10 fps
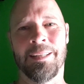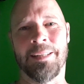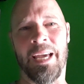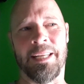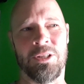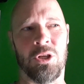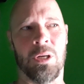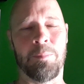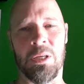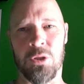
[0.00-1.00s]
that it's going
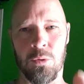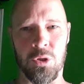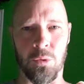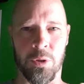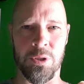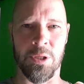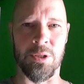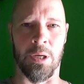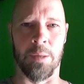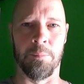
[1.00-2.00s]
to be two stories at a
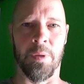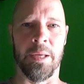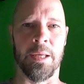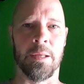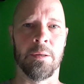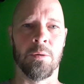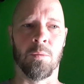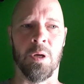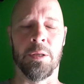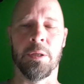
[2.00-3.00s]
time, and then
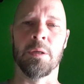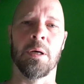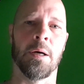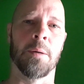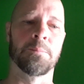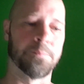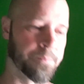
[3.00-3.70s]
when the uh,